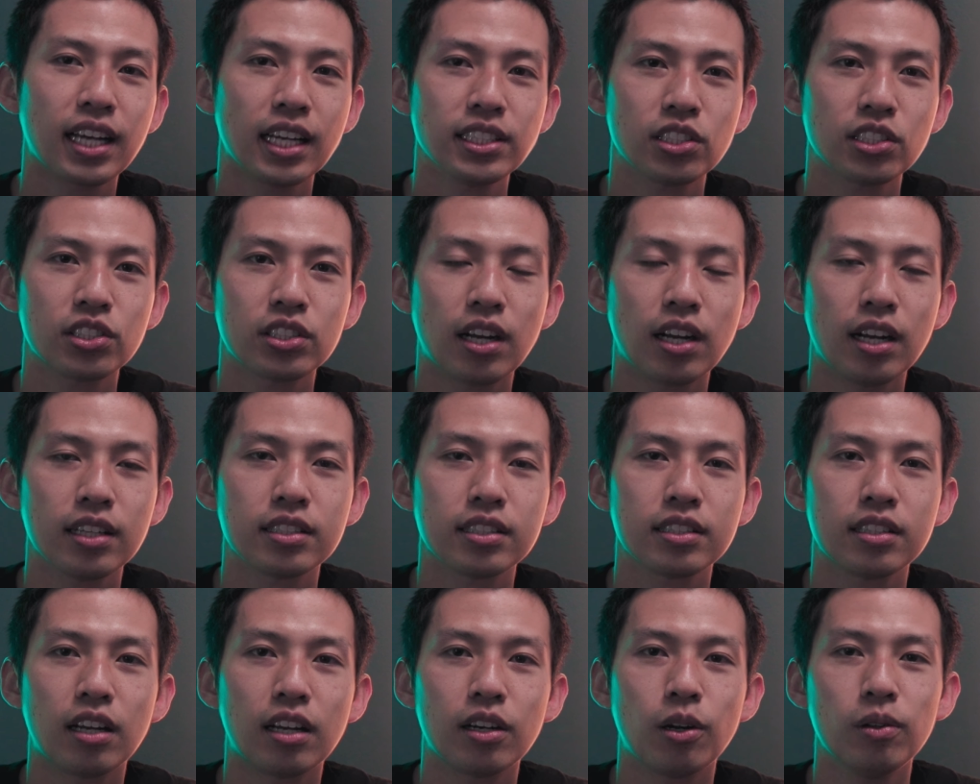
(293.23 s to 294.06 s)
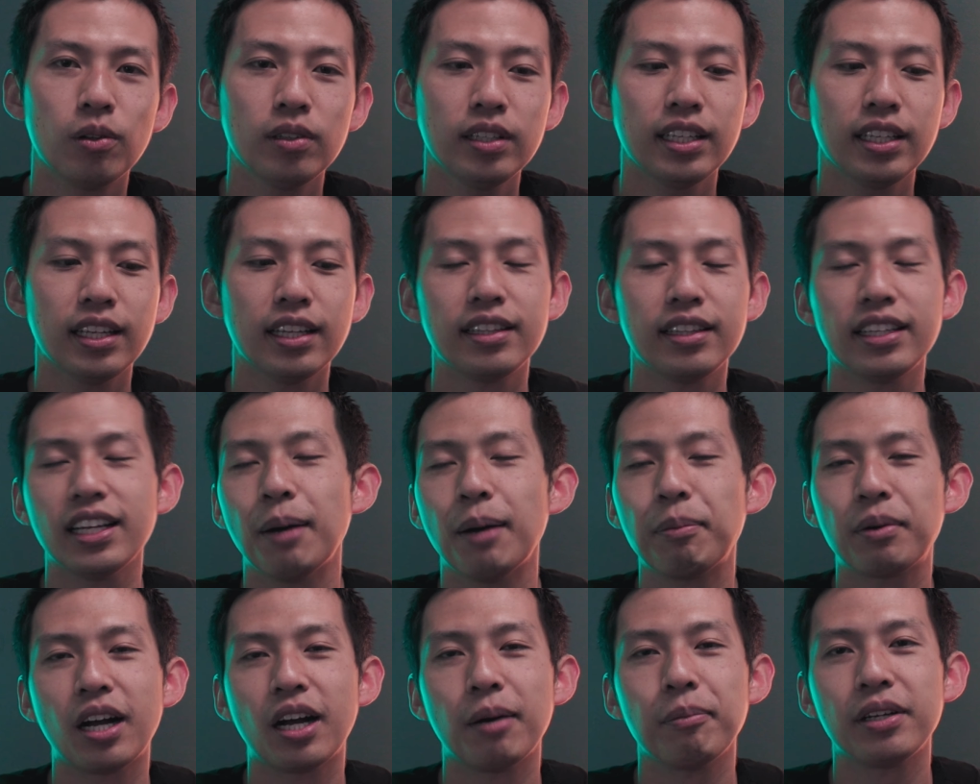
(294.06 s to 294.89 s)
kinds of shots not only in the
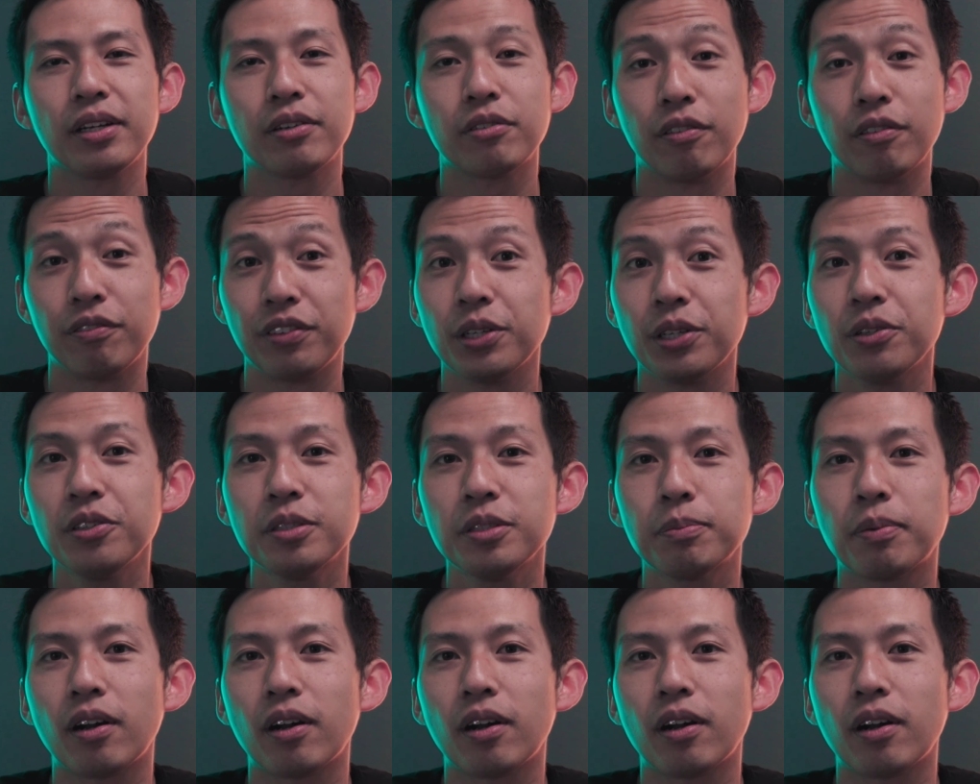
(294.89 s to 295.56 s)
upcoming reviews,